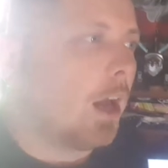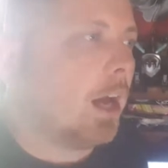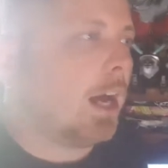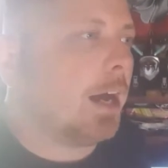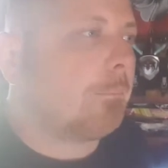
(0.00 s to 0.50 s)

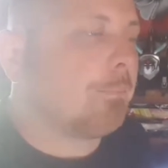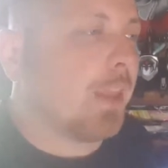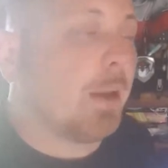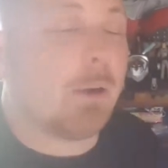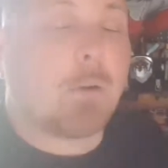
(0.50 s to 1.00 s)
Um,
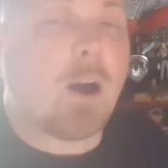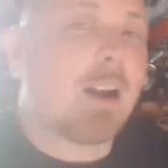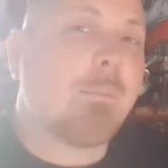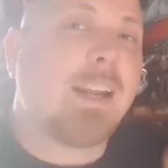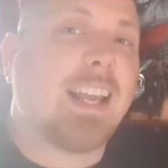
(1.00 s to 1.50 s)
it
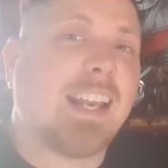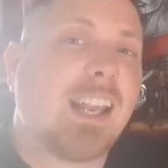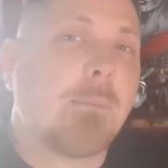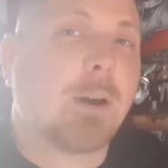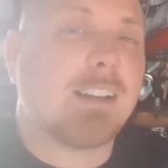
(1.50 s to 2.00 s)
required me getting
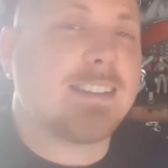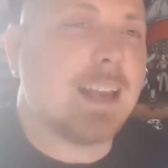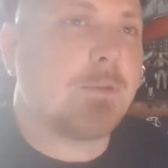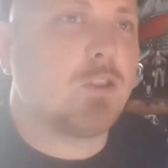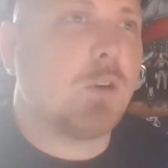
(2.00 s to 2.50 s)
up on a
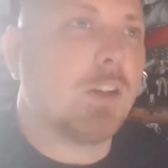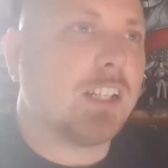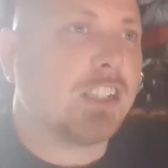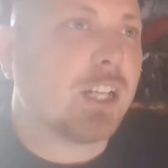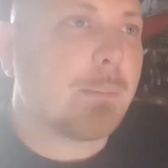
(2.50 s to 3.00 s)
step stool
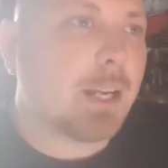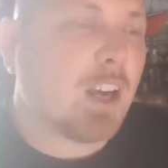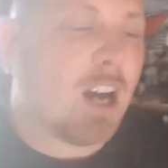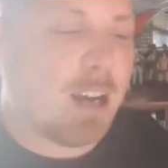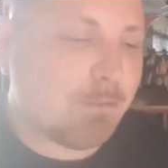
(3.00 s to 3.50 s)
and jumping
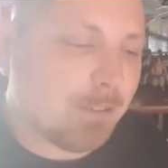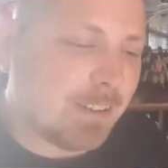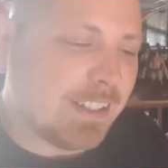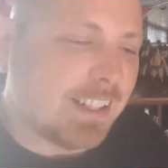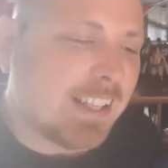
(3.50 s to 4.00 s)
off
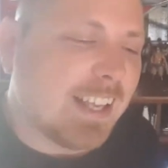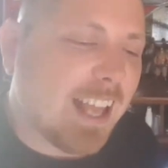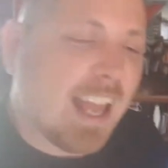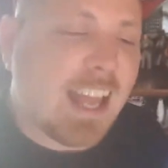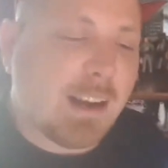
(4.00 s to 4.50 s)

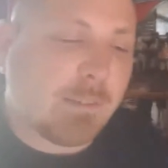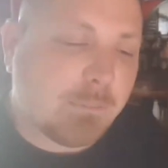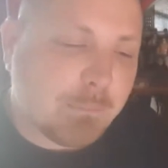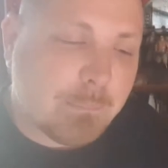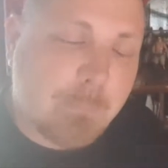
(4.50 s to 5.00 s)
and
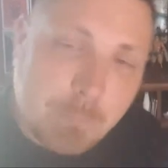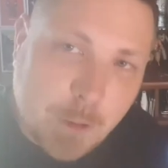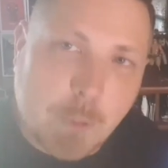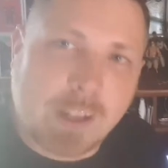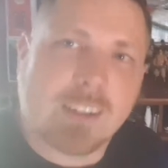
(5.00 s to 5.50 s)

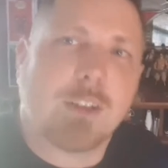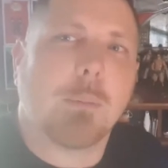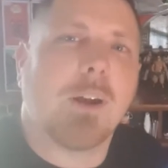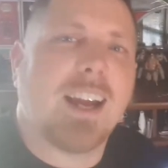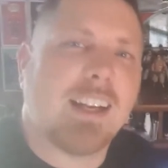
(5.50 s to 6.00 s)
doing the
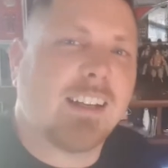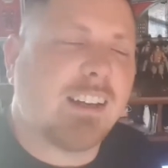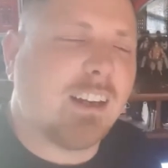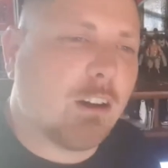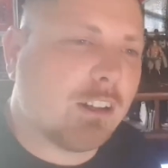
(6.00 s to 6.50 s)

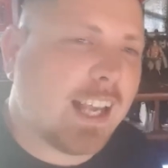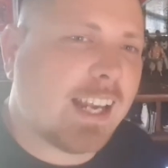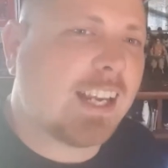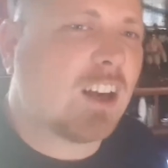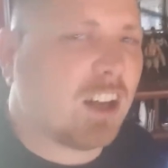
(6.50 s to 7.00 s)
superhero
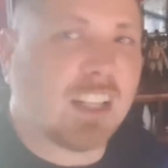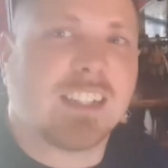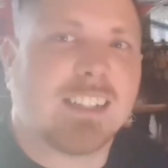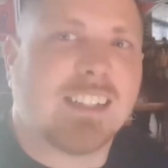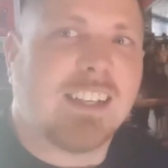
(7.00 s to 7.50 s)
landing
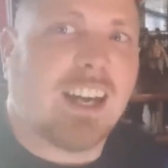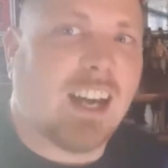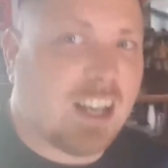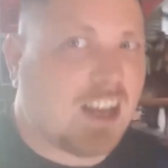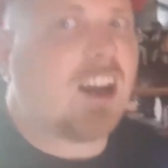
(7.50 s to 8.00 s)
on
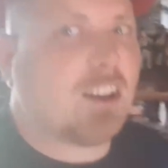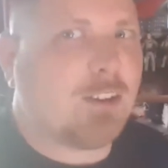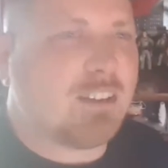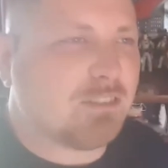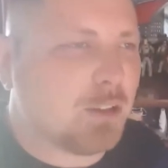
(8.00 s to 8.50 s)
a
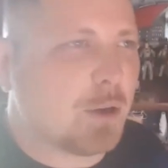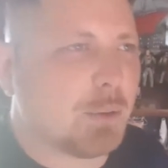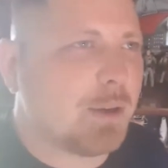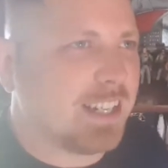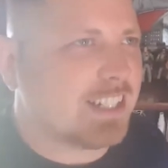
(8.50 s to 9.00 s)
concrete
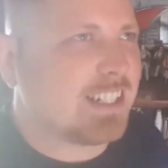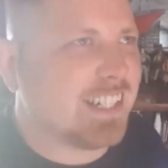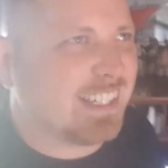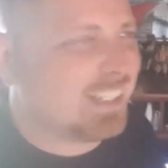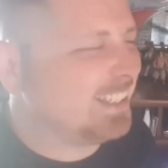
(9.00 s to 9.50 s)
floor, which
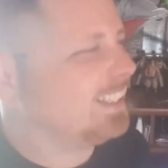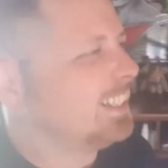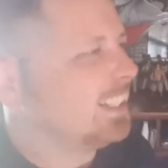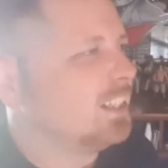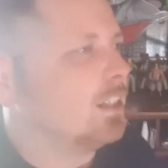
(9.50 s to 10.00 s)

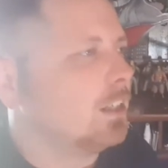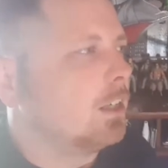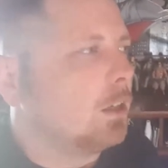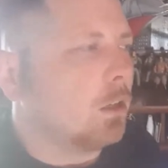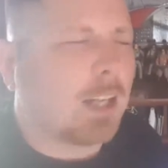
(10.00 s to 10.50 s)

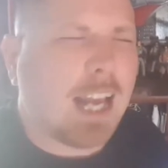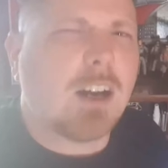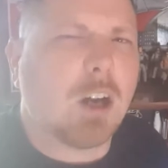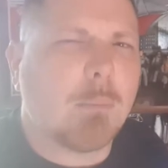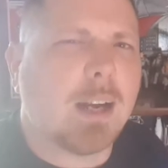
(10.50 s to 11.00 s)
kind
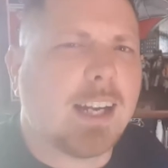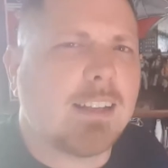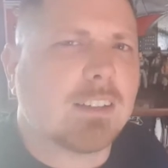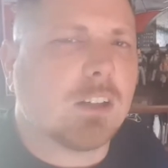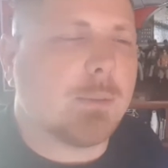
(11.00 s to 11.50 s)
of hurt my
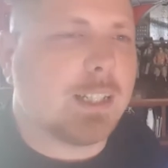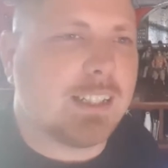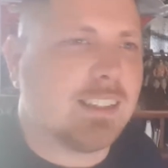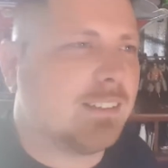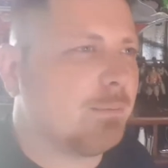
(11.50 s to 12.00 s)
knees a little bit.
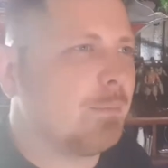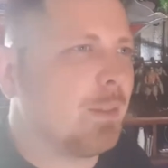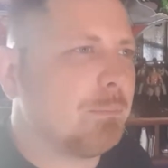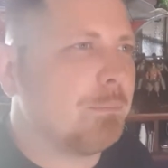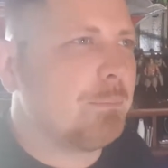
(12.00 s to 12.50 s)

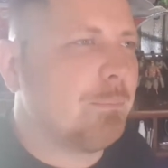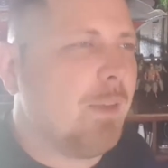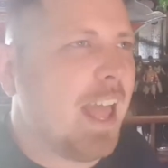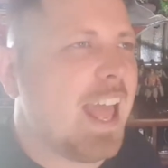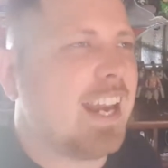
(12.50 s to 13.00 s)

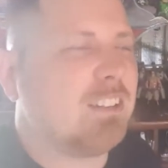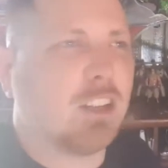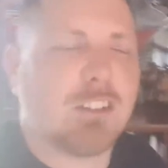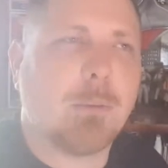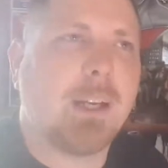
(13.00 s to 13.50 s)
And it
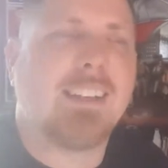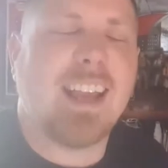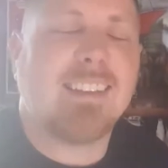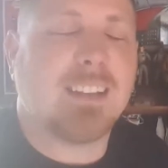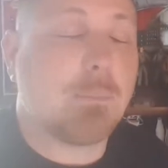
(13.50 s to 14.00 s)
took so many
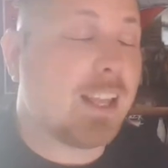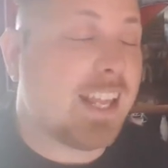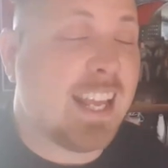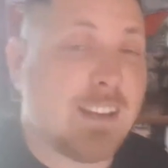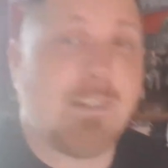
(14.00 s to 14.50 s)
takes that by the
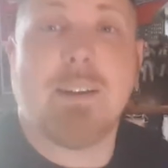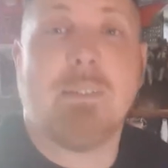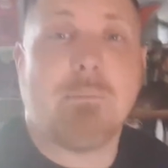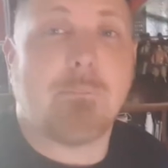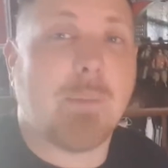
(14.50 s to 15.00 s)
end of it,
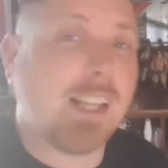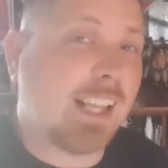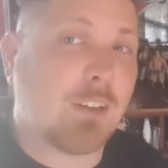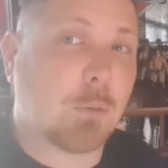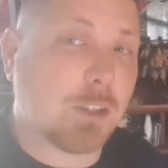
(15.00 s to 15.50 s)
my
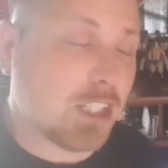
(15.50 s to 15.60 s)
legs were